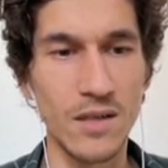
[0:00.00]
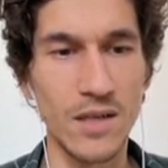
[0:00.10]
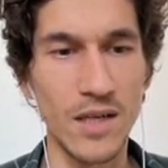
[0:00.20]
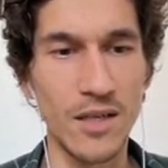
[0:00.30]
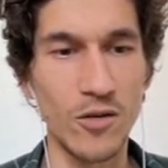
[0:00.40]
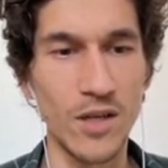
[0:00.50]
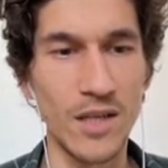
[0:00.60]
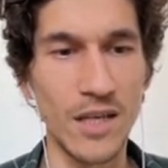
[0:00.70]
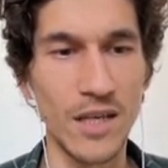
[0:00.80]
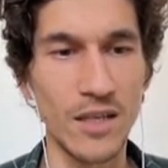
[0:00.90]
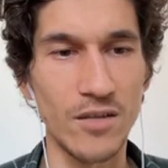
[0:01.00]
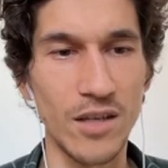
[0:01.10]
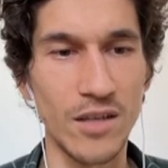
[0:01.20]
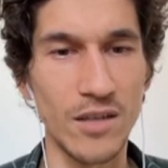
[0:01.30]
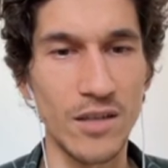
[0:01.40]
Ah, no, and I cannot
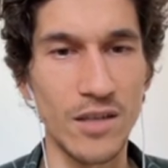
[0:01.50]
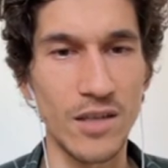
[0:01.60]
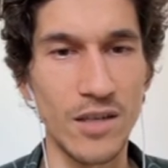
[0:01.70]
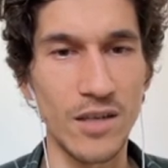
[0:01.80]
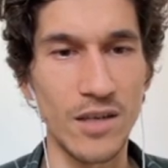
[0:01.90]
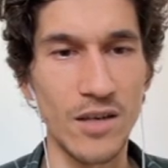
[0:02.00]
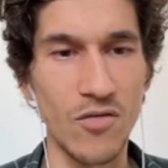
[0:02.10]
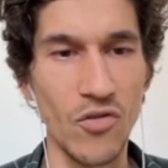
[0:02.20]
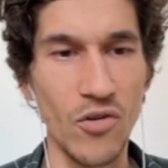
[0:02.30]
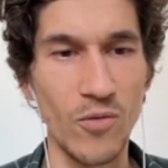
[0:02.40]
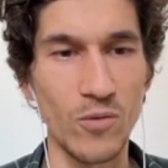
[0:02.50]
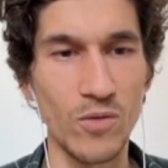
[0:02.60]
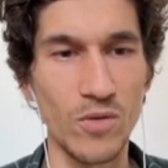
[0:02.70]
take the road.